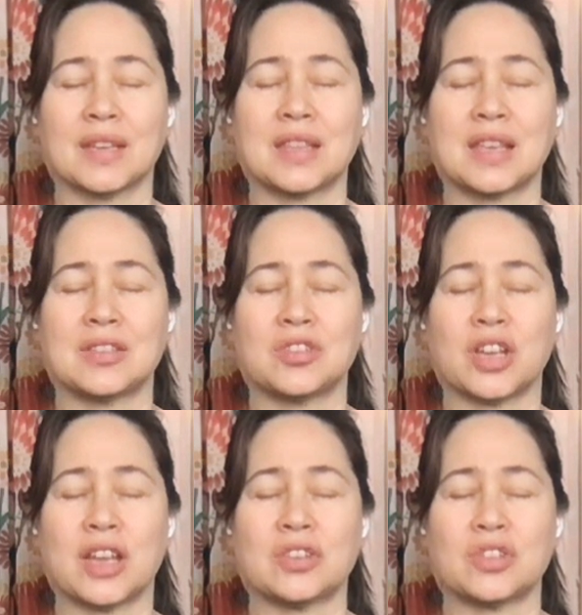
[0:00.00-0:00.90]
And then
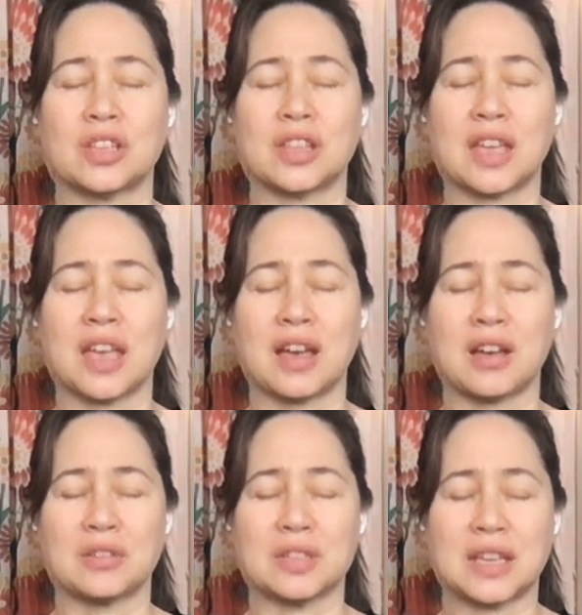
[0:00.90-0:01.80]
changing the
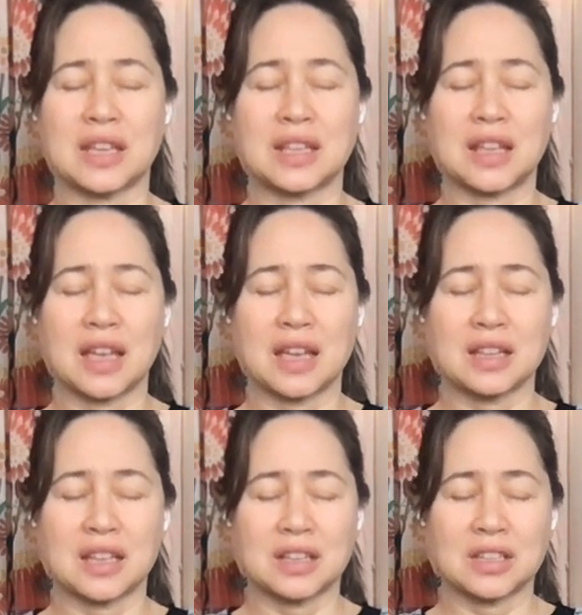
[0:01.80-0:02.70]
count,
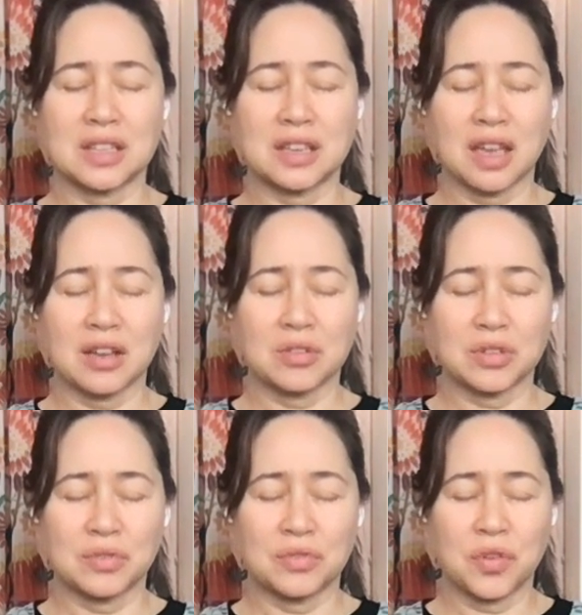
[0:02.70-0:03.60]
inhaling to the
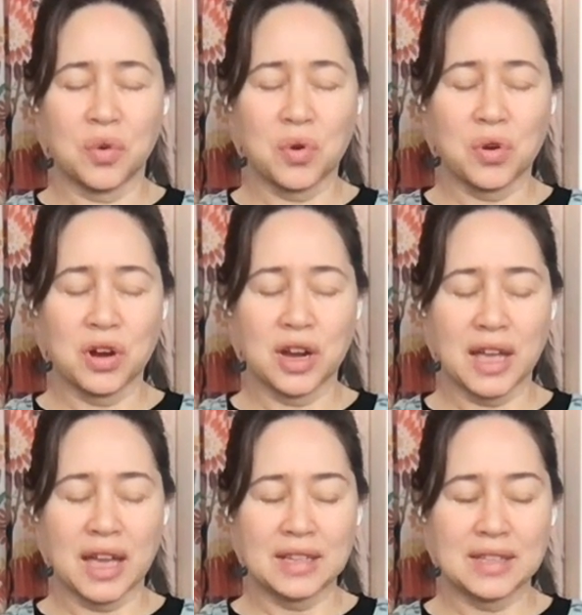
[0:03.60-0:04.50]
count of 4,
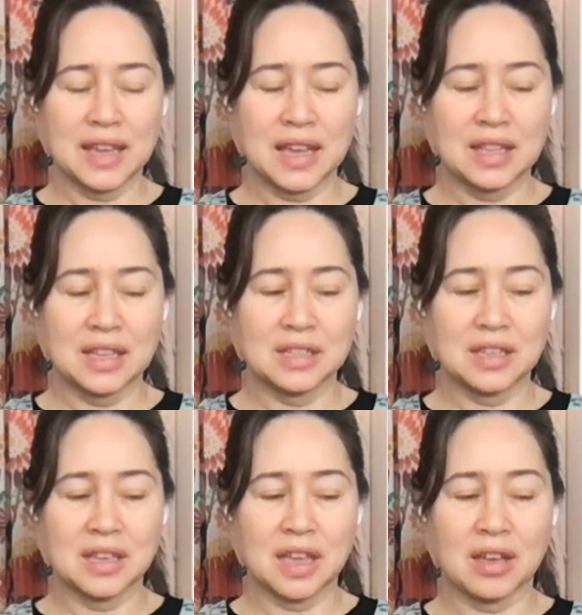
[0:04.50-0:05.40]
exhaling
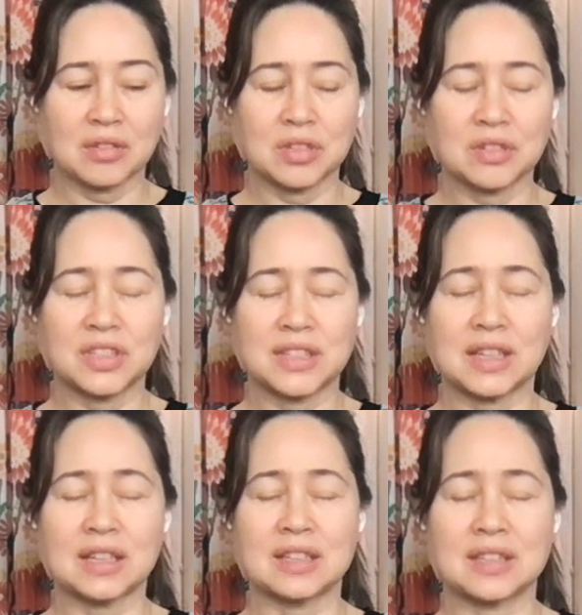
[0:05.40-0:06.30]
to the count of
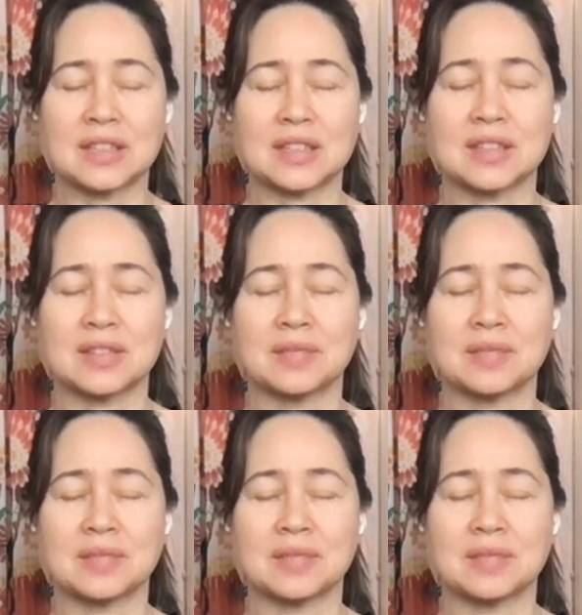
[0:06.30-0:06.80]
6.